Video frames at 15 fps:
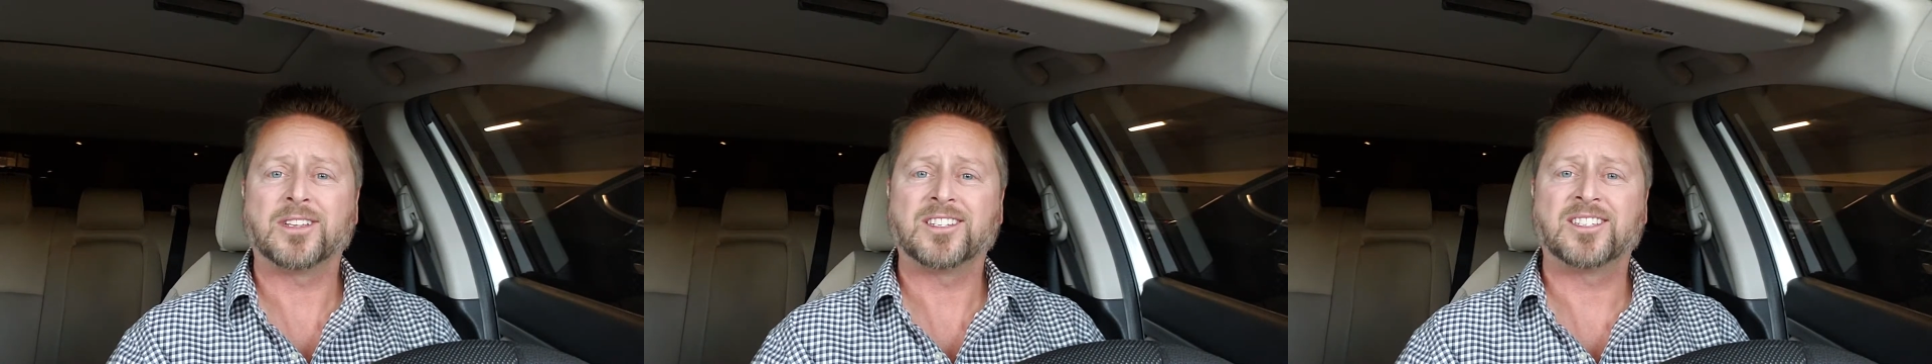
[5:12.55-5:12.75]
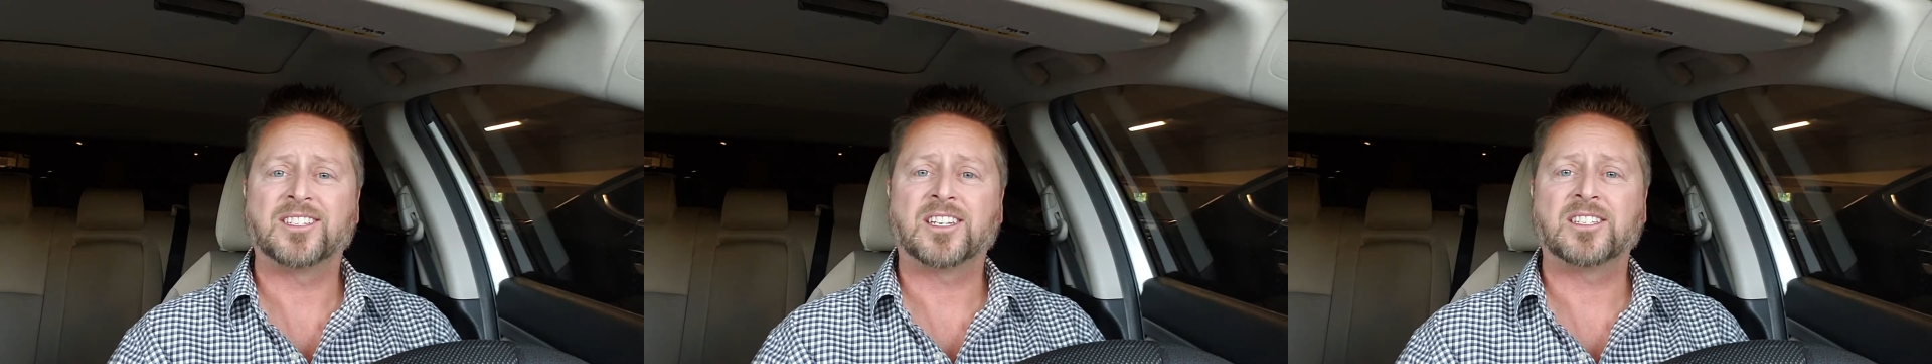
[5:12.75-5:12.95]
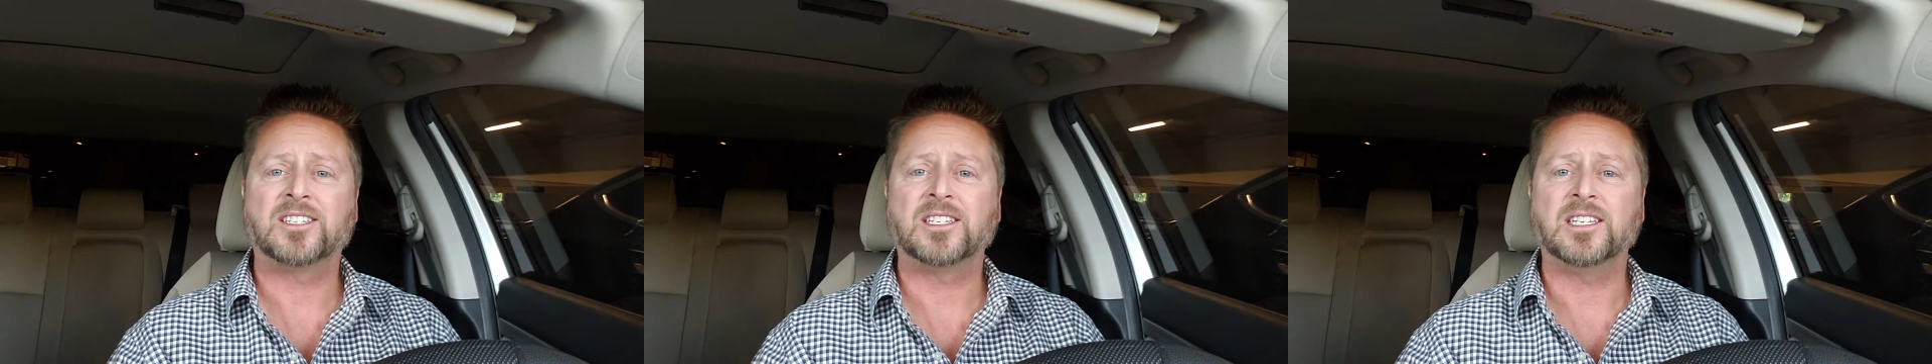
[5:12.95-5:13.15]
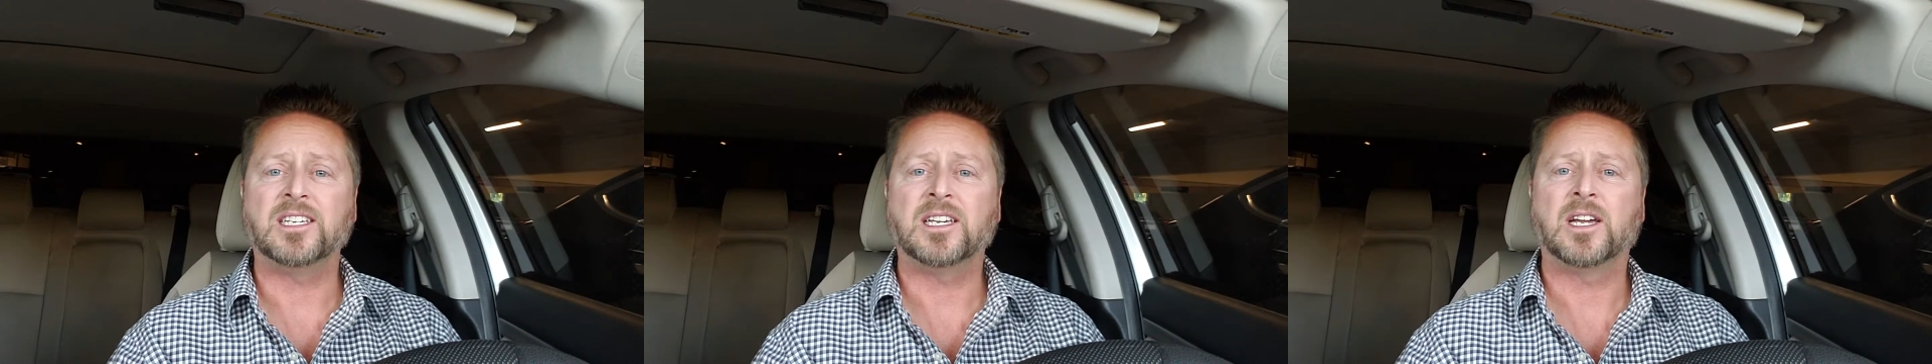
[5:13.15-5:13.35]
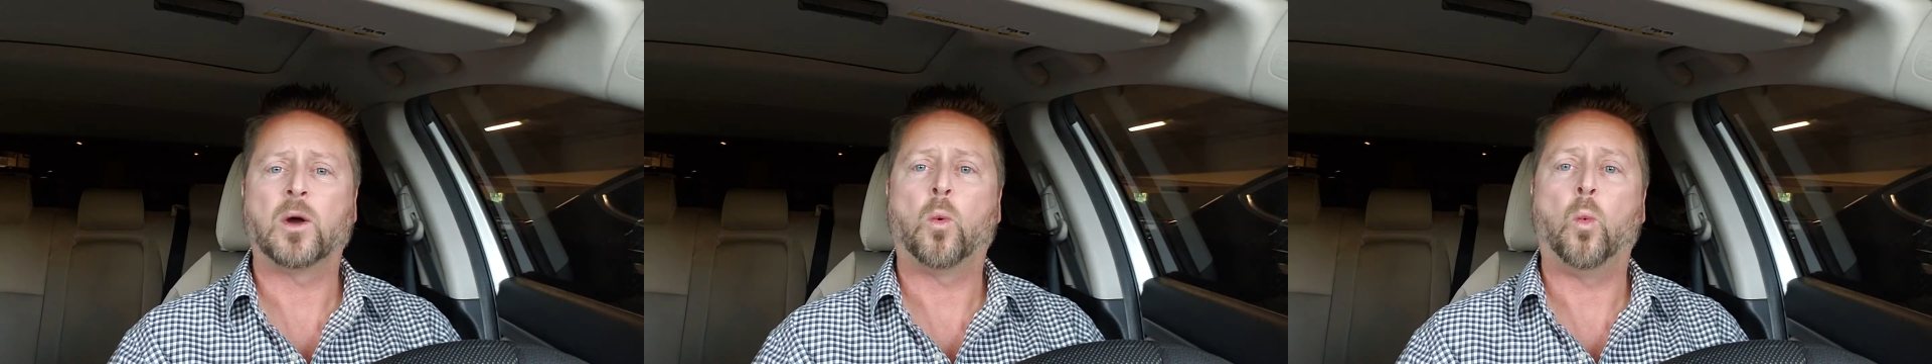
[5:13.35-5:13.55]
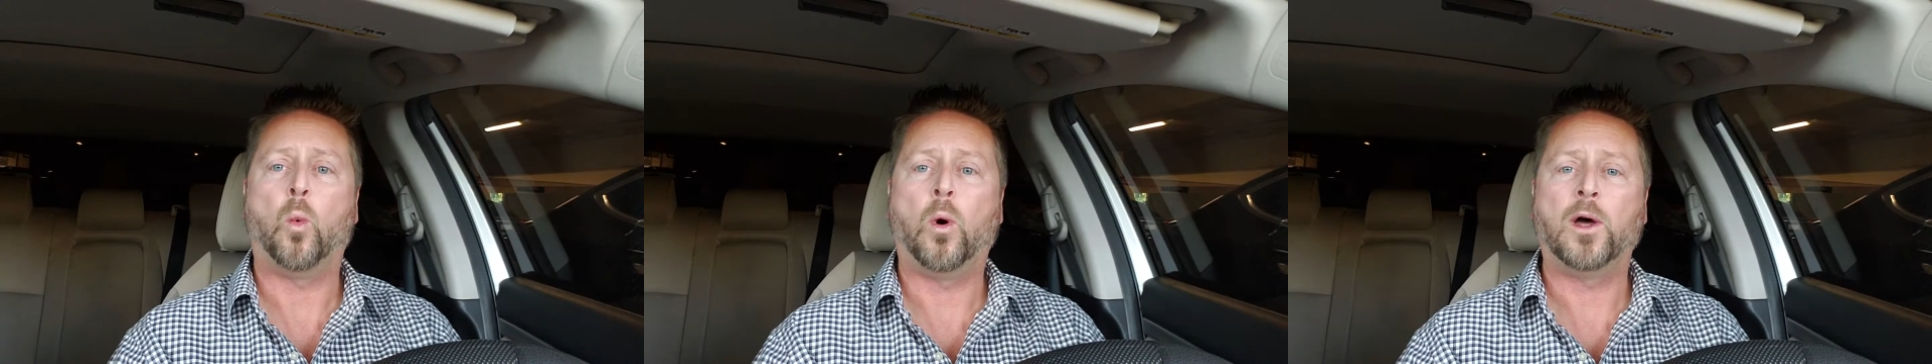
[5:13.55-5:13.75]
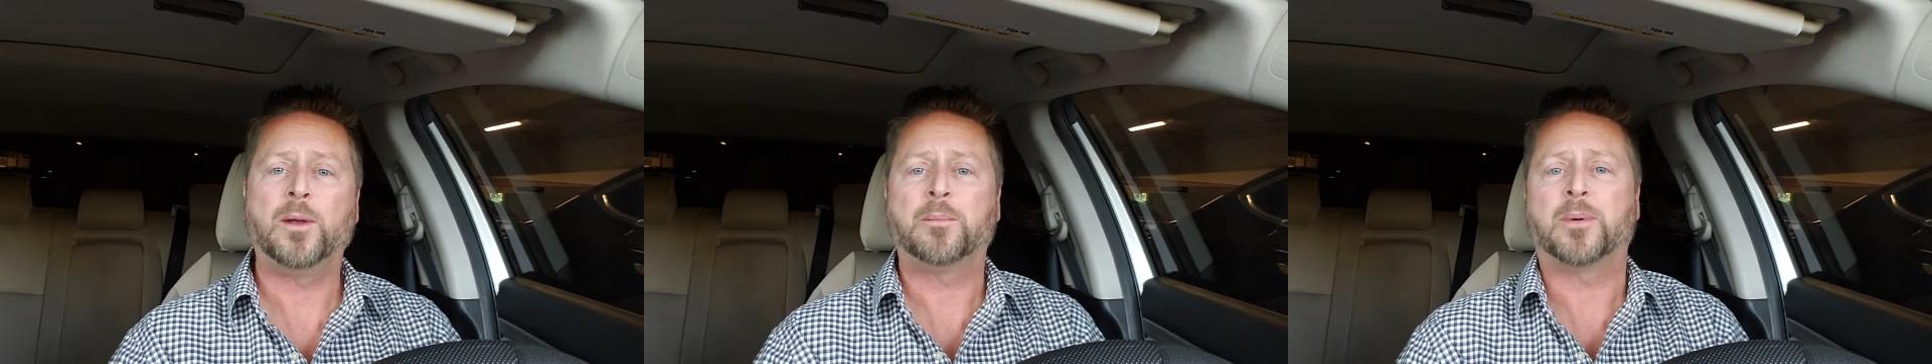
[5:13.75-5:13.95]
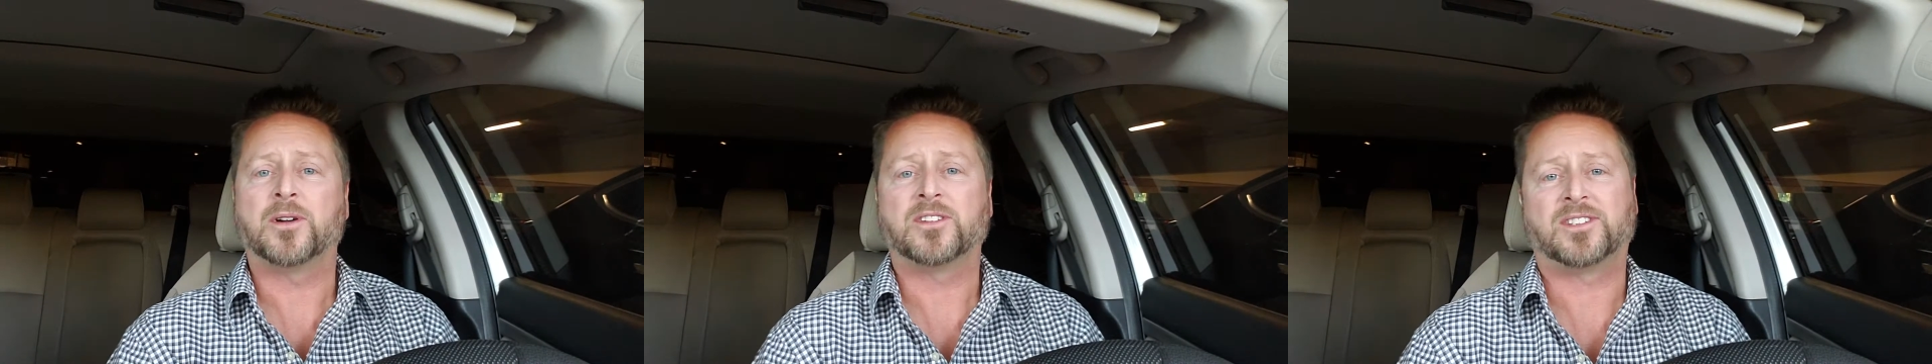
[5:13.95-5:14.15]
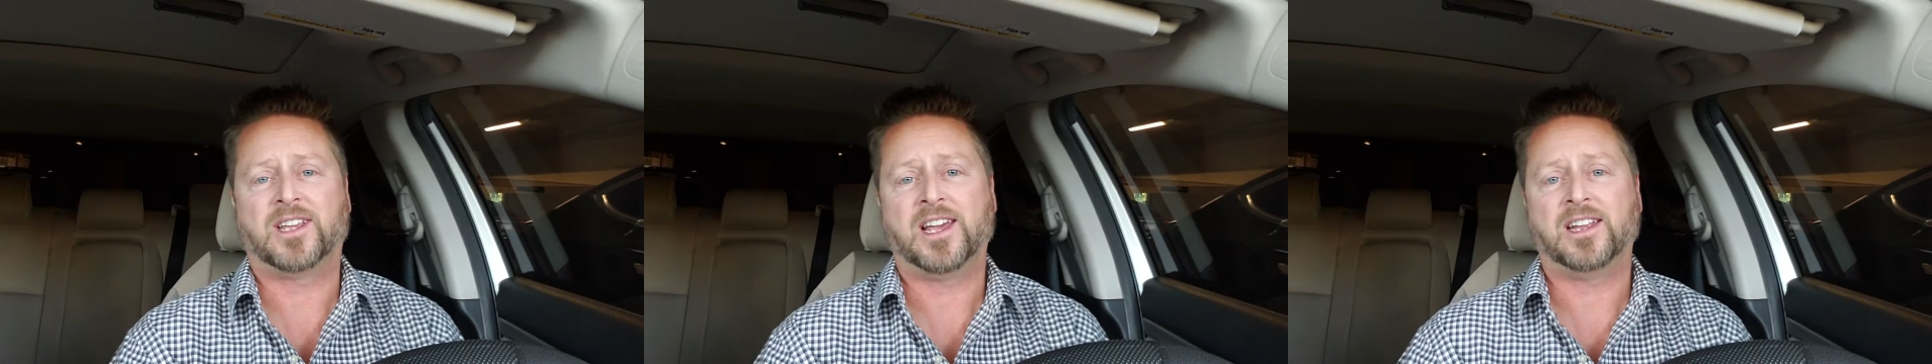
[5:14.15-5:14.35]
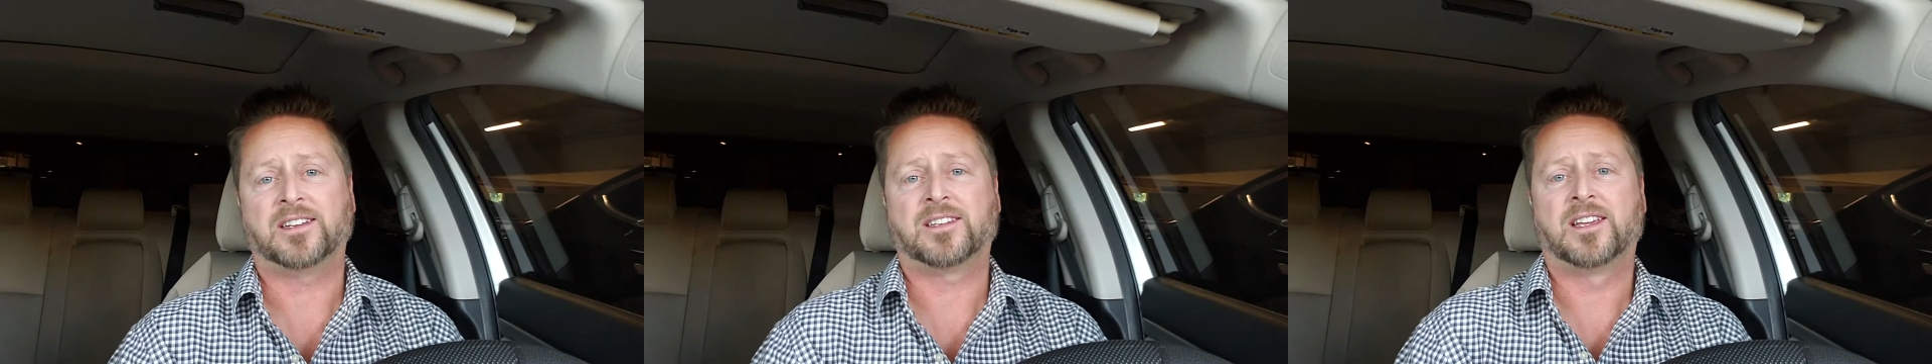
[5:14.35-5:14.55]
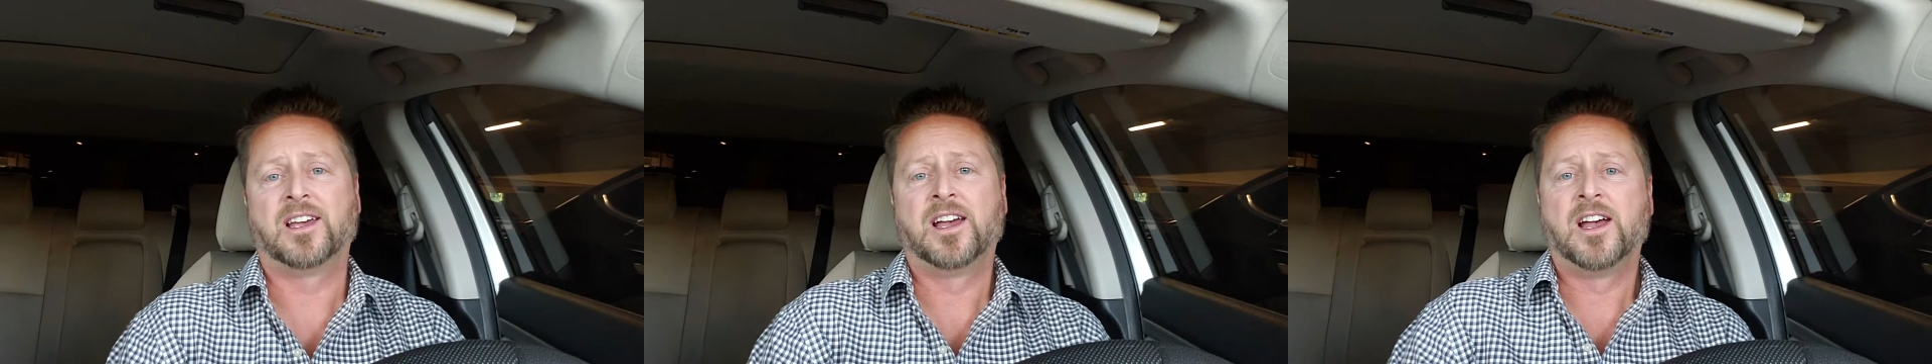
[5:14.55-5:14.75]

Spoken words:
61%